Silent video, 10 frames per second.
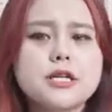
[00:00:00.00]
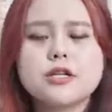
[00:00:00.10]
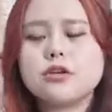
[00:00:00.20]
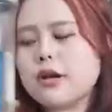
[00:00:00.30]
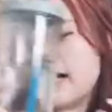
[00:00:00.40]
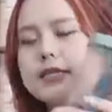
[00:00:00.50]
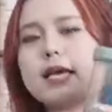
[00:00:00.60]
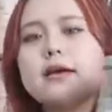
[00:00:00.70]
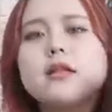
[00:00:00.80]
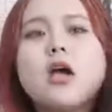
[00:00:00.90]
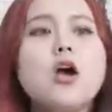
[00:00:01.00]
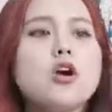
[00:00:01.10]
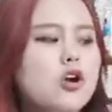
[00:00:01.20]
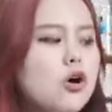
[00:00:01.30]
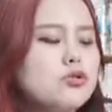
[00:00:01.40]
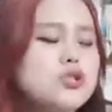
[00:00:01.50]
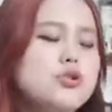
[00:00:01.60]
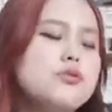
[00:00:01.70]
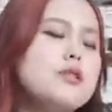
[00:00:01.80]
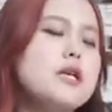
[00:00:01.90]
you guys can go
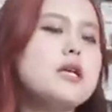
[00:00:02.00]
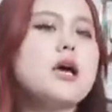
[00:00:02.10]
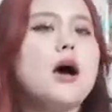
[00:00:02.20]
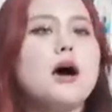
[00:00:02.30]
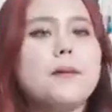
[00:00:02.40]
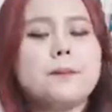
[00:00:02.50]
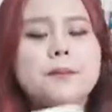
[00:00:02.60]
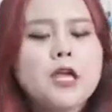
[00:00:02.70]
to the um